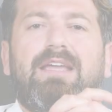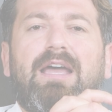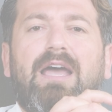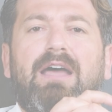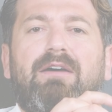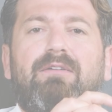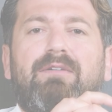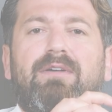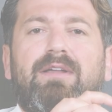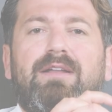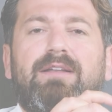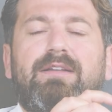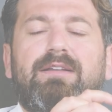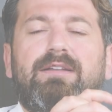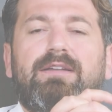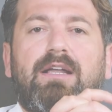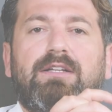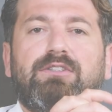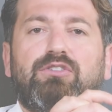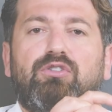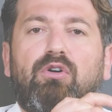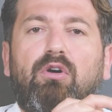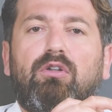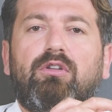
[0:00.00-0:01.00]
have an
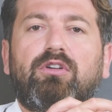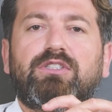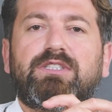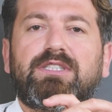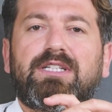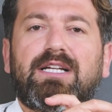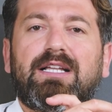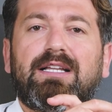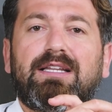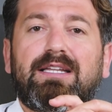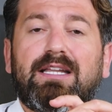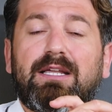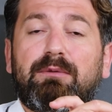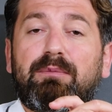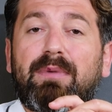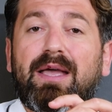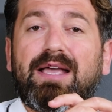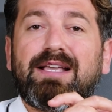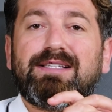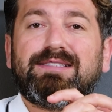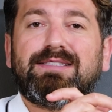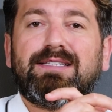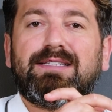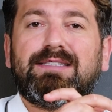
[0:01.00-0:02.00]
andrology clinic
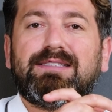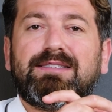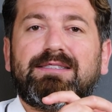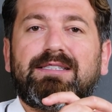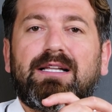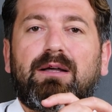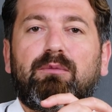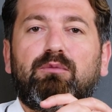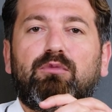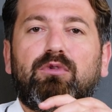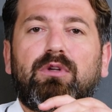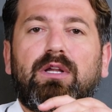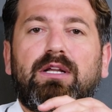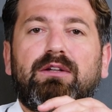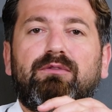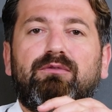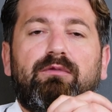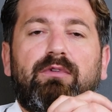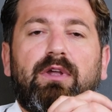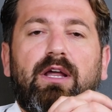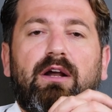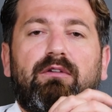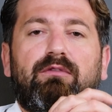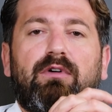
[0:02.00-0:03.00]
based in Istanbul and
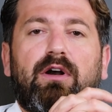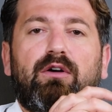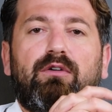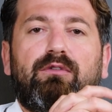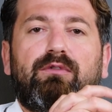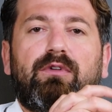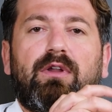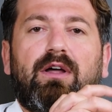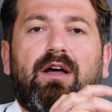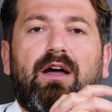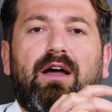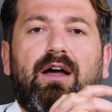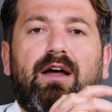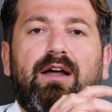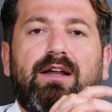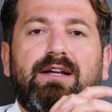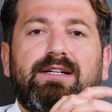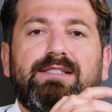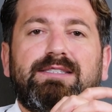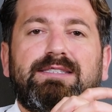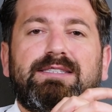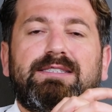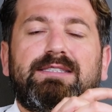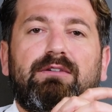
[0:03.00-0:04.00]
we are one of the
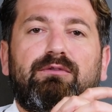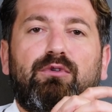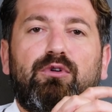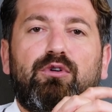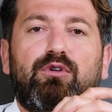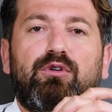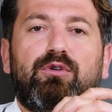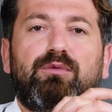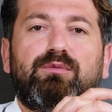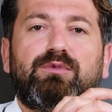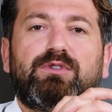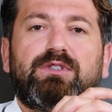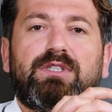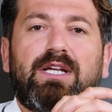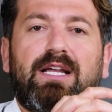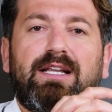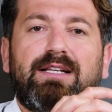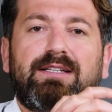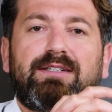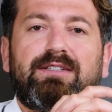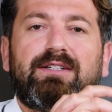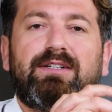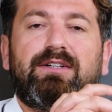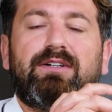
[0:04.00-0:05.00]
highest volume
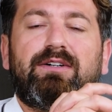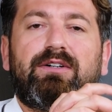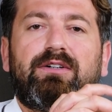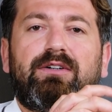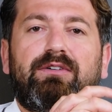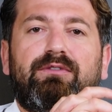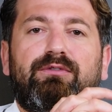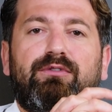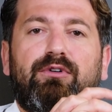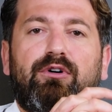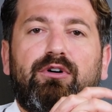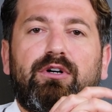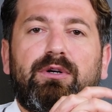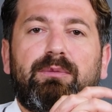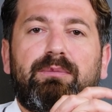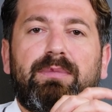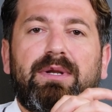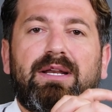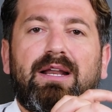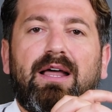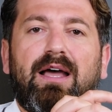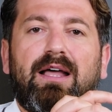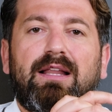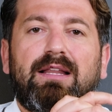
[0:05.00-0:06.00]
center for the
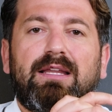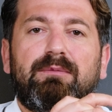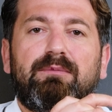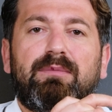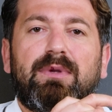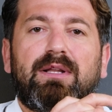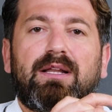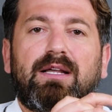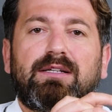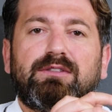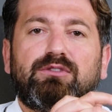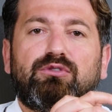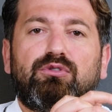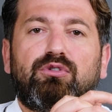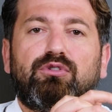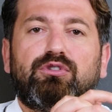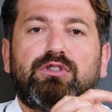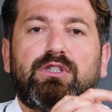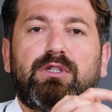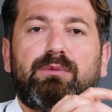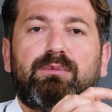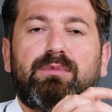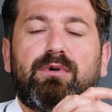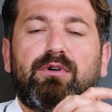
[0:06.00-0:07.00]
penile implant
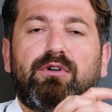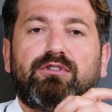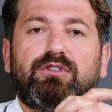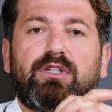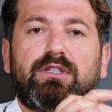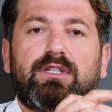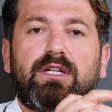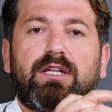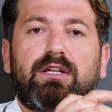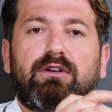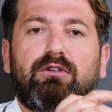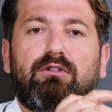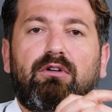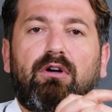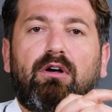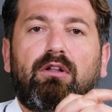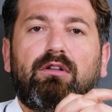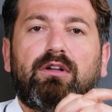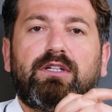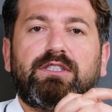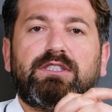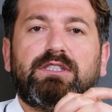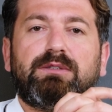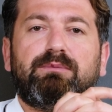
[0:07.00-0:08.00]
surgery prosthetic
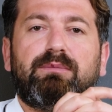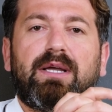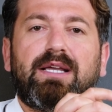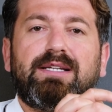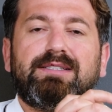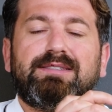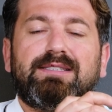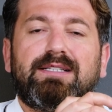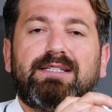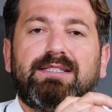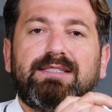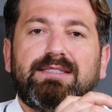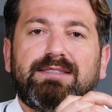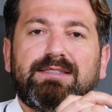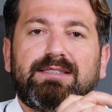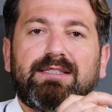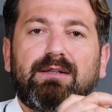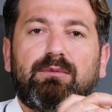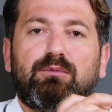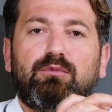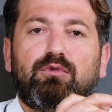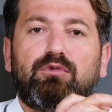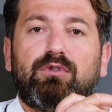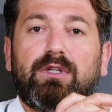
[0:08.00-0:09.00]
urology based in
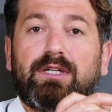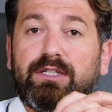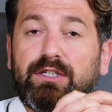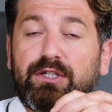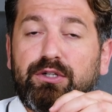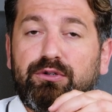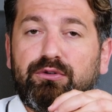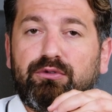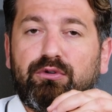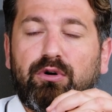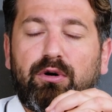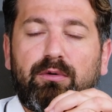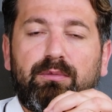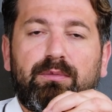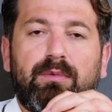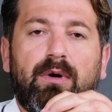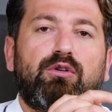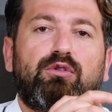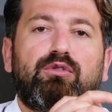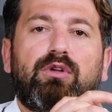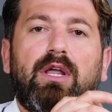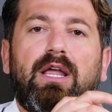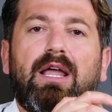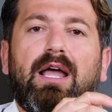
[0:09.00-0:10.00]
Istanbul and Europe.
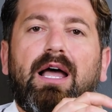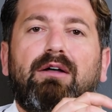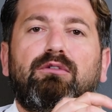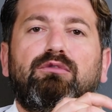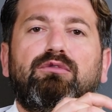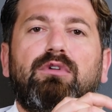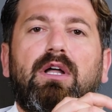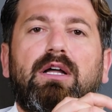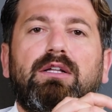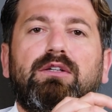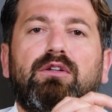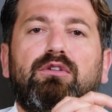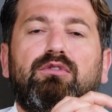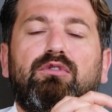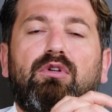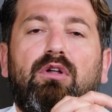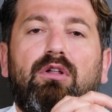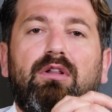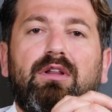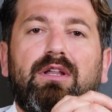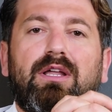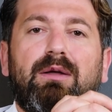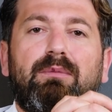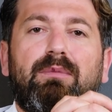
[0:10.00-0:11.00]
Today I would like to
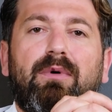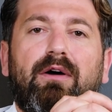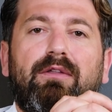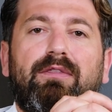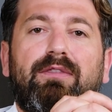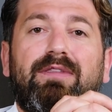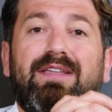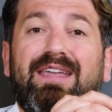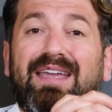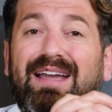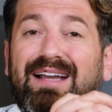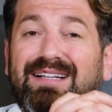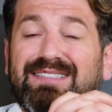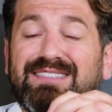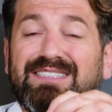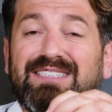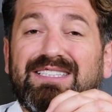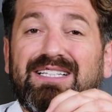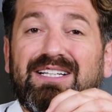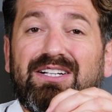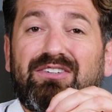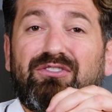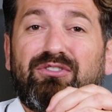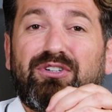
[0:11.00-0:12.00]
talk about the
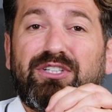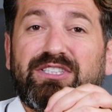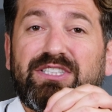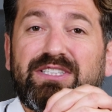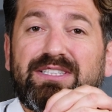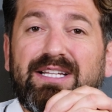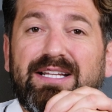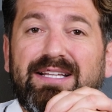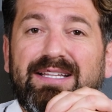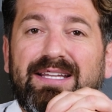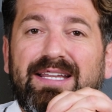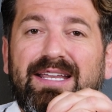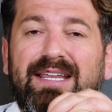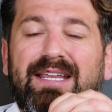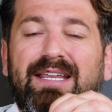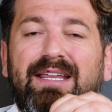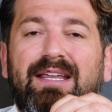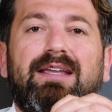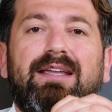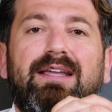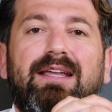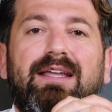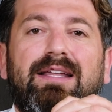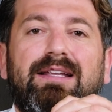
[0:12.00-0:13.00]
axial rigidity
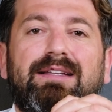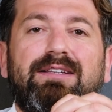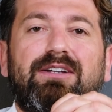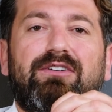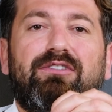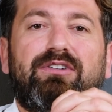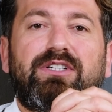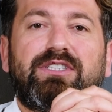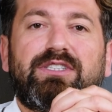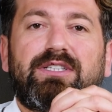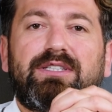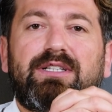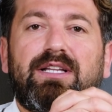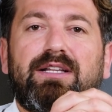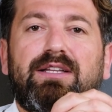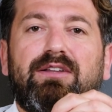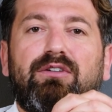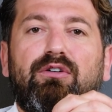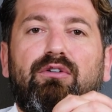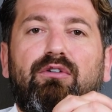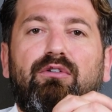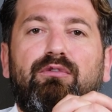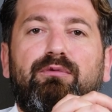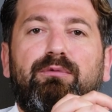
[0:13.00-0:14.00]
and the rigidity
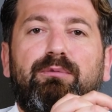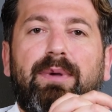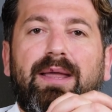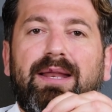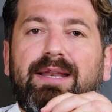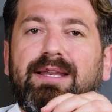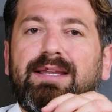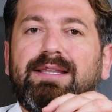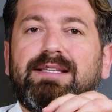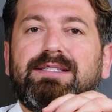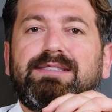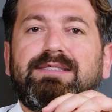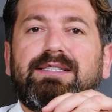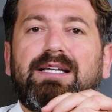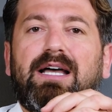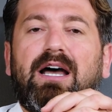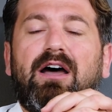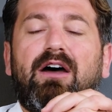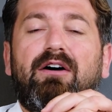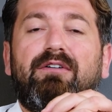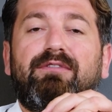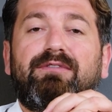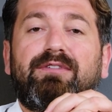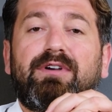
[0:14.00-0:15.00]
of penis
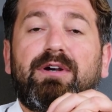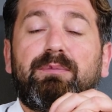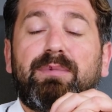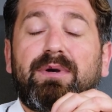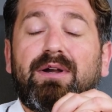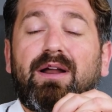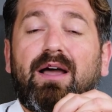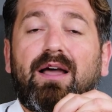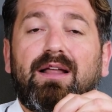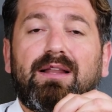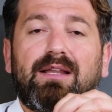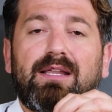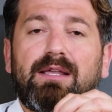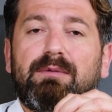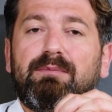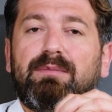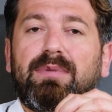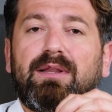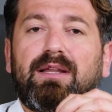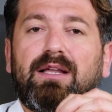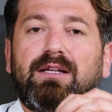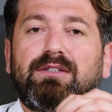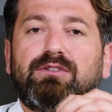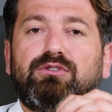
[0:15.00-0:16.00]
after penile
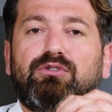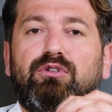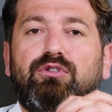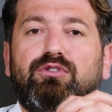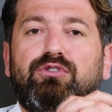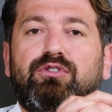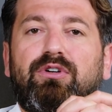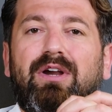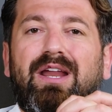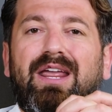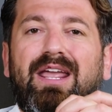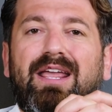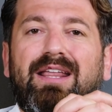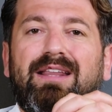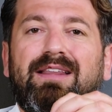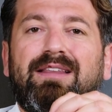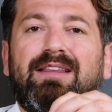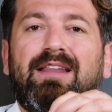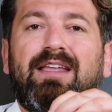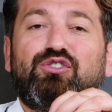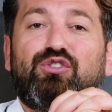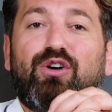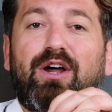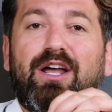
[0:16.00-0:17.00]
implant surgery
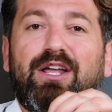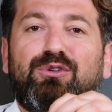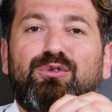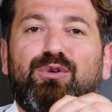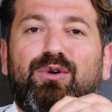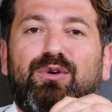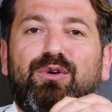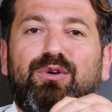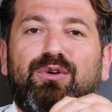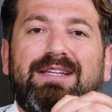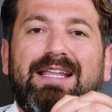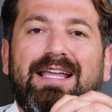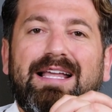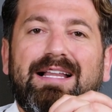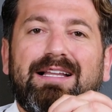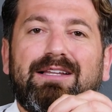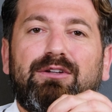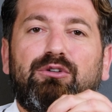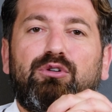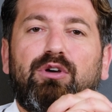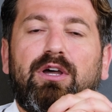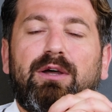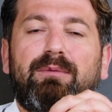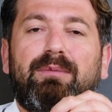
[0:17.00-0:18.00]
and try to tell
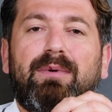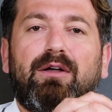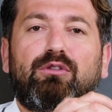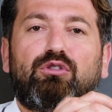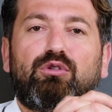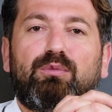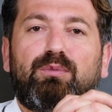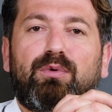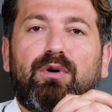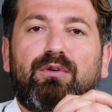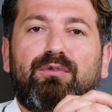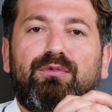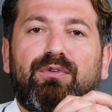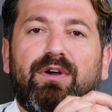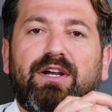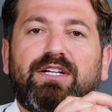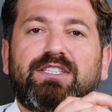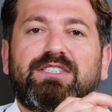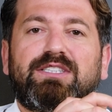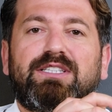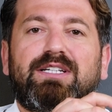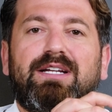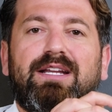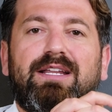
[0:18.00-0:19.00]
you about the
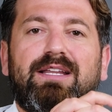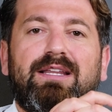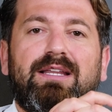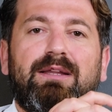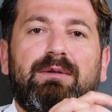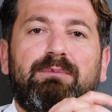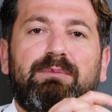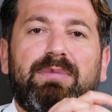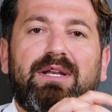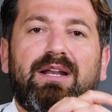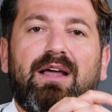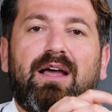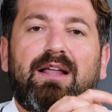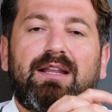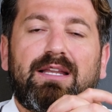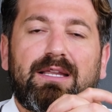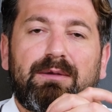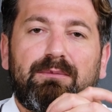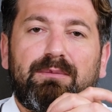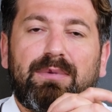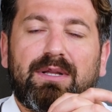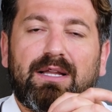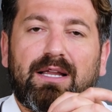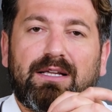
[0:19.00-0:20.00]
perfection in the penile
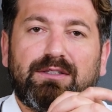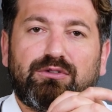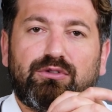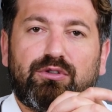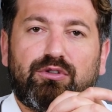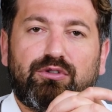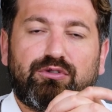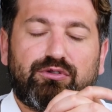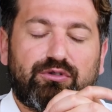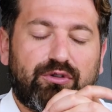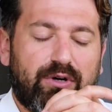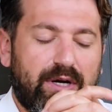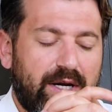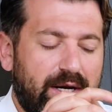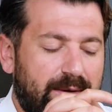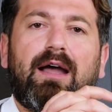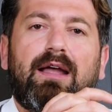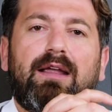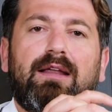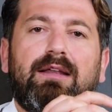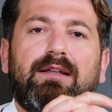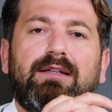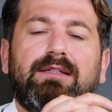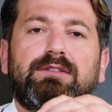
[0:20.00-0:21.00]
implant surgery.
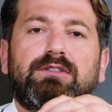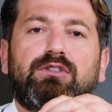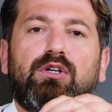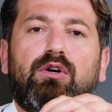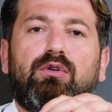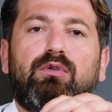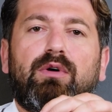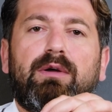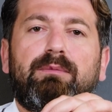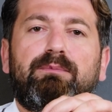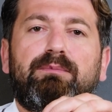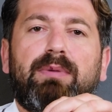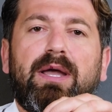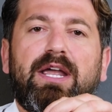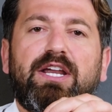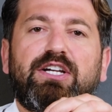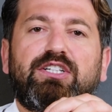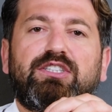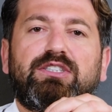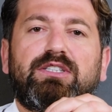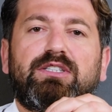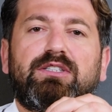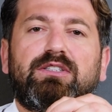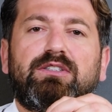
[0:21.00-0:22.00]
I saw a
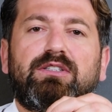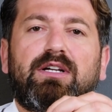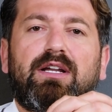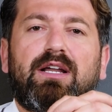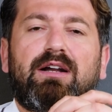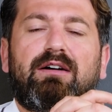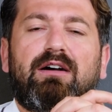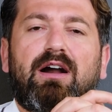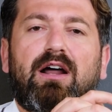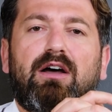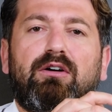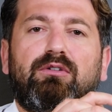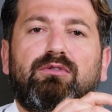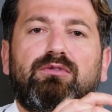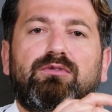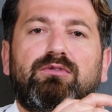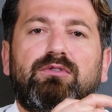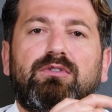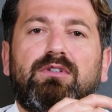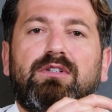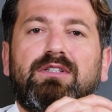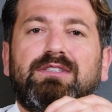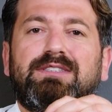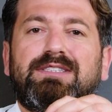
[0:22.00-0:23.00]
patient around
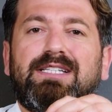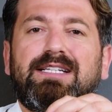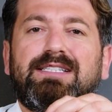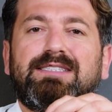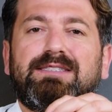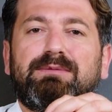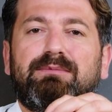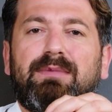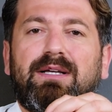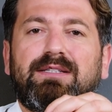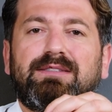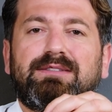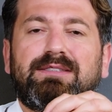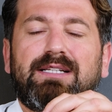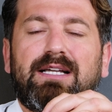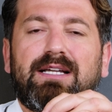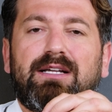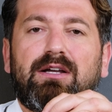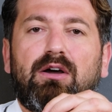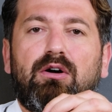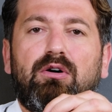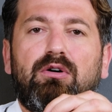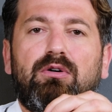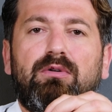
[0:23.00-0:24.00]
6 months
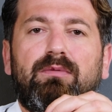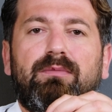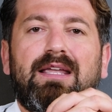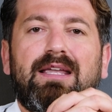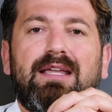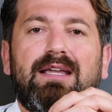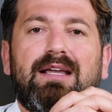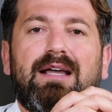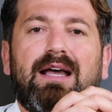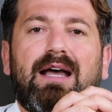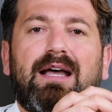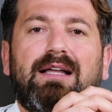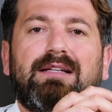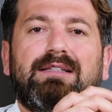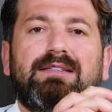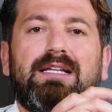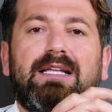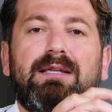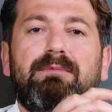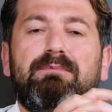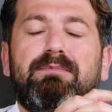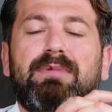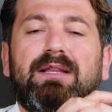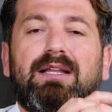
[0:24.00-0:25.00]
ago. He got
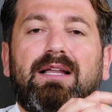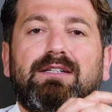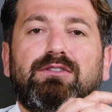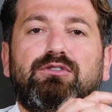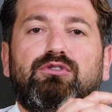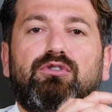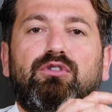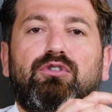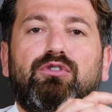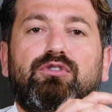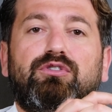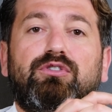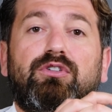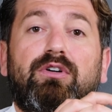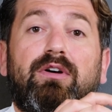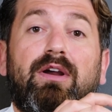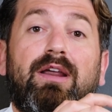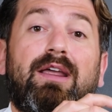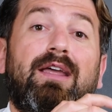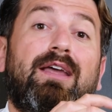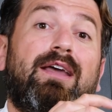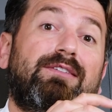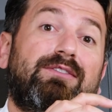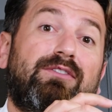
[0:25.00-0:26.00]
implant
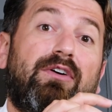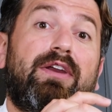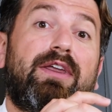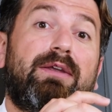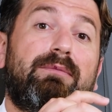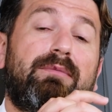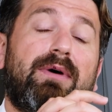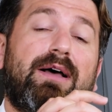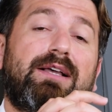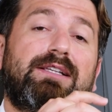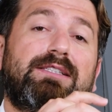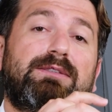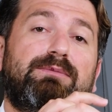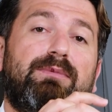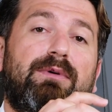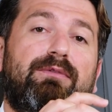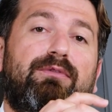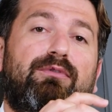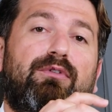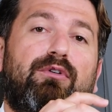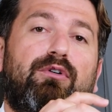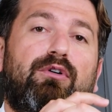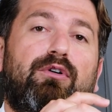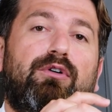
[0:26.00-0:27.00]
surgery 3 months
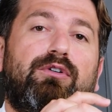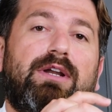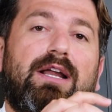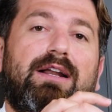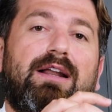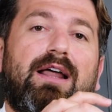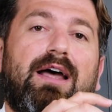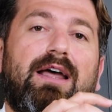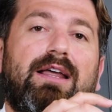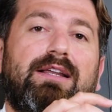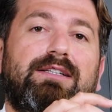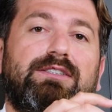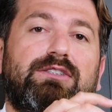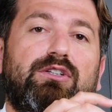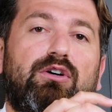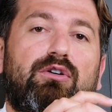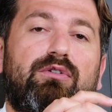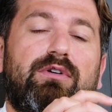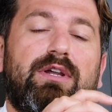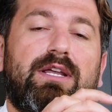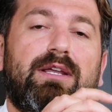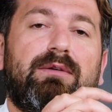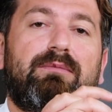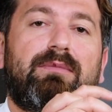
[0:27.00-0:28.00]
before that I saw
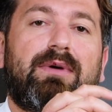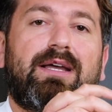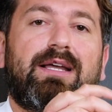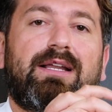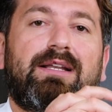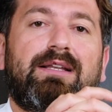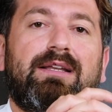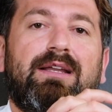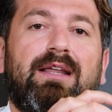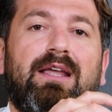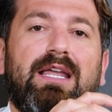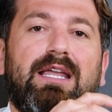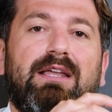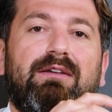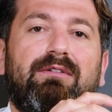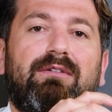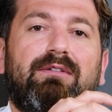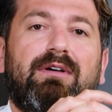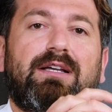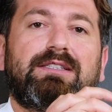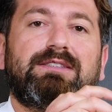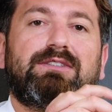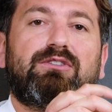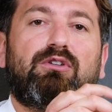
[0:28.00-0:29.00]
him, and he
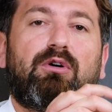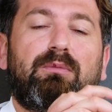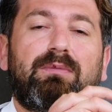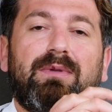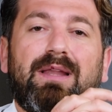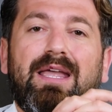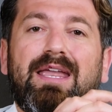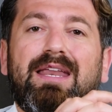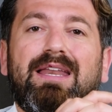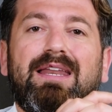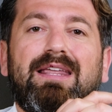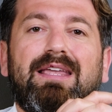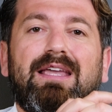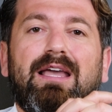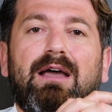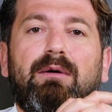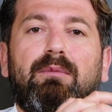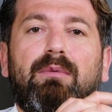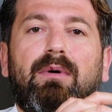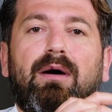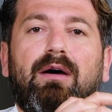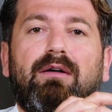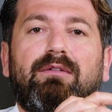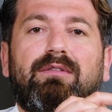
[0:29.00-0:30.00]
was complaining
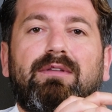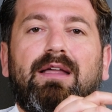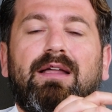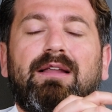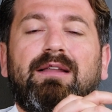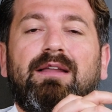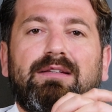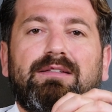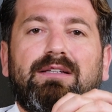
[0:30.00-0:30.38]
about that.